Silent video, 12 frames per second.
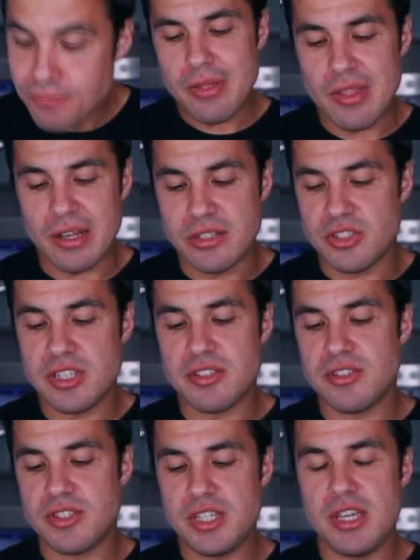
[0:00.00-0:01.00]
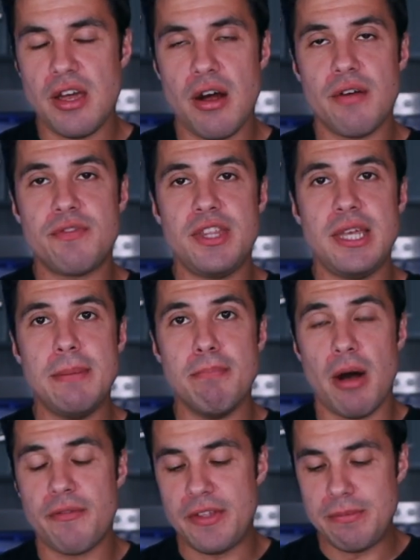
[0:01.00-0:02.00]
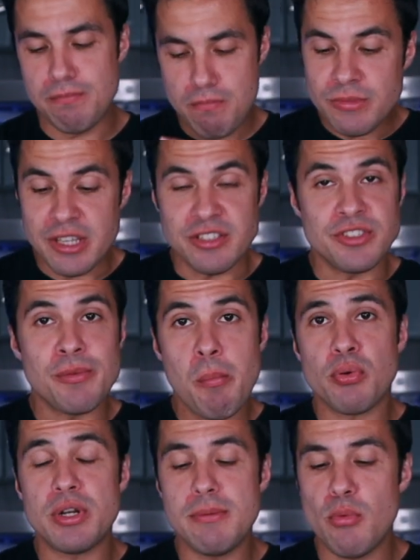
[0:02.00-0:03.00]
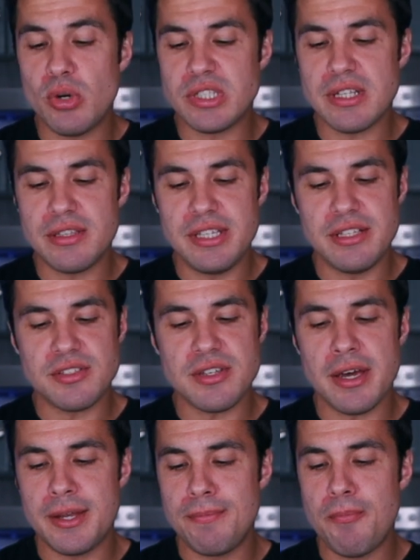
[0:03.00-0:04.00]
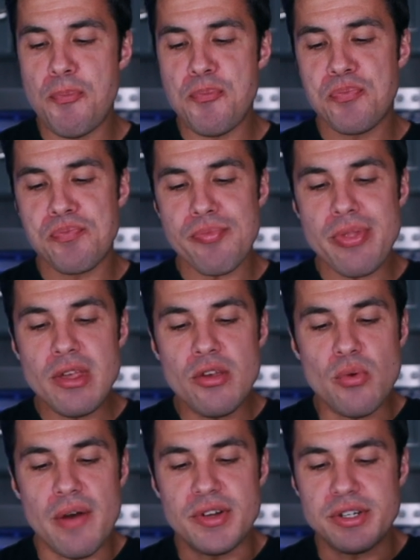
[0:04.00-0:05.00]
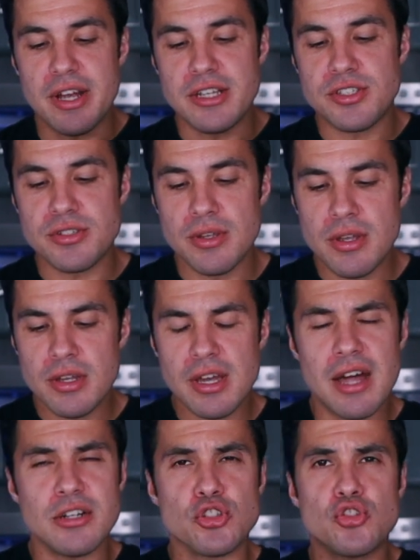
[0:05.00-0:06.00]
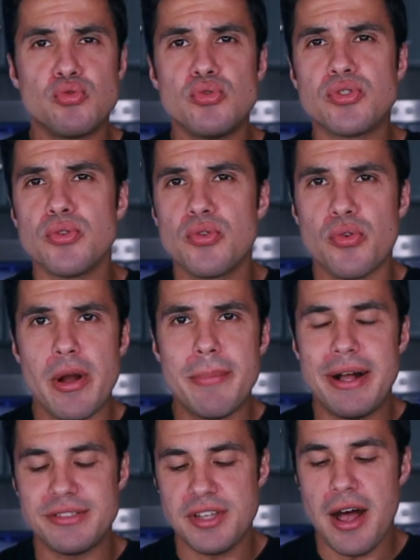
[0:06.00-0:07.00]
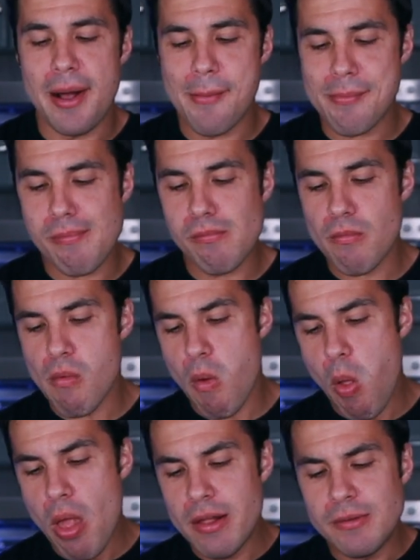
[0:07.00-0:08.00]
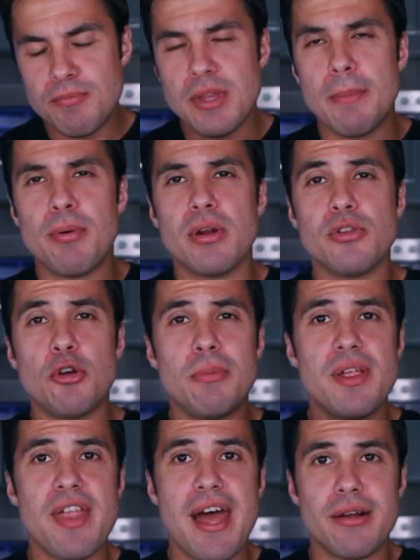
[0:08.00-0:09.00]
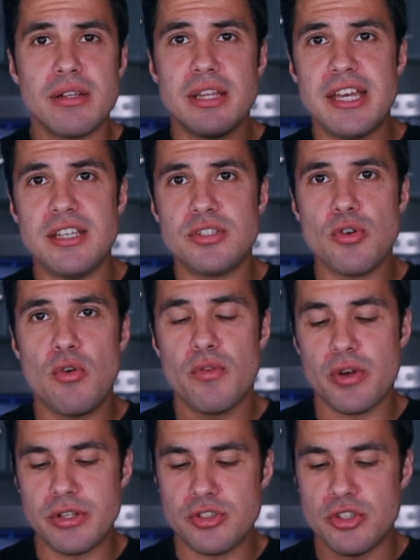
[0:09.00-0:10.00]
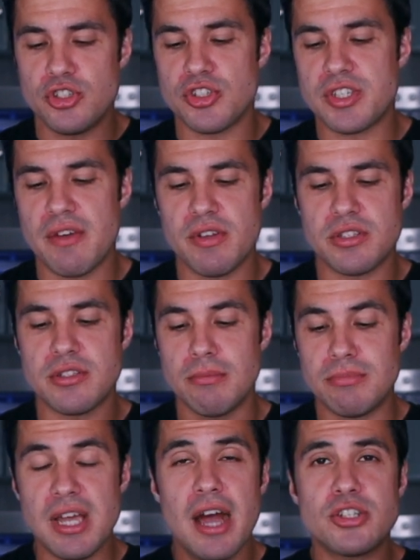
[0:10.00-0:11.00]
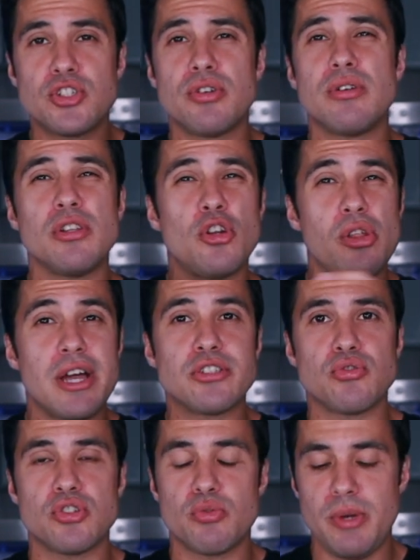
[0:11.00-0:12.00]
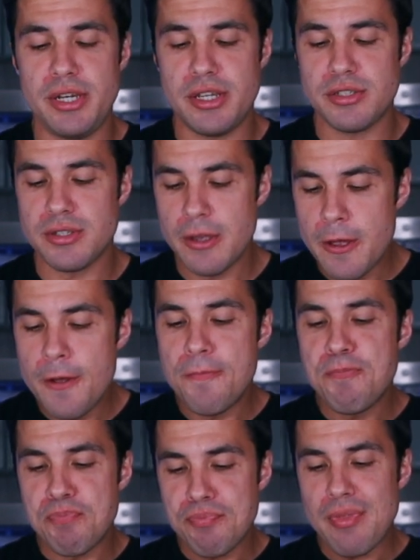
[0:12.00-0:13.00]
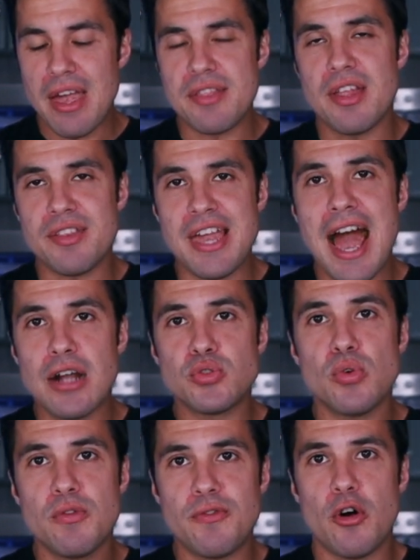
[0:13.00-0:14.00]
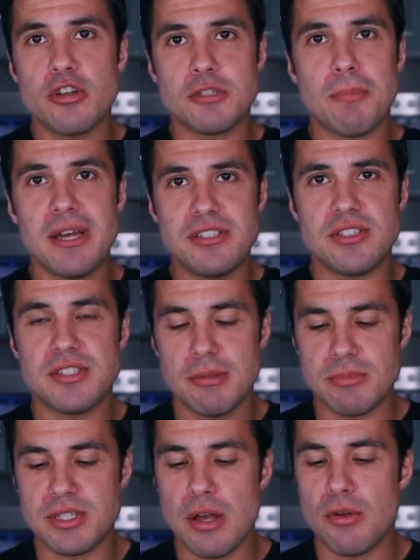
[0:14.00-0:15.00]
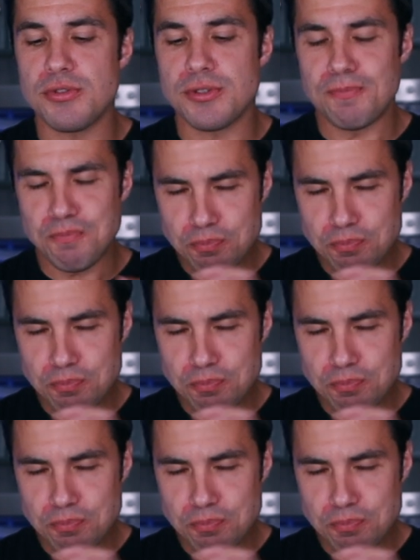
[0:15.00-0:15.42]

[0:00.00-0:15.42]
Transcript: The consistency of the muffin is pretty moist on the inside. You have a nice kind of streusel crumb on top. They put a little bit of that glaze over it to just give it some texture and a little extra sweetness. And then the actual fall spices themselves